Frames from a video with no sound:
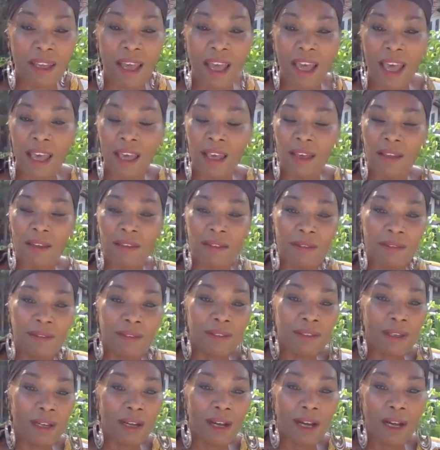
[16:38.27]
and
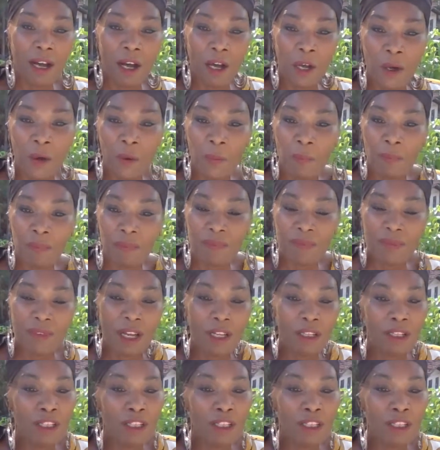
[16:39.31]
um, a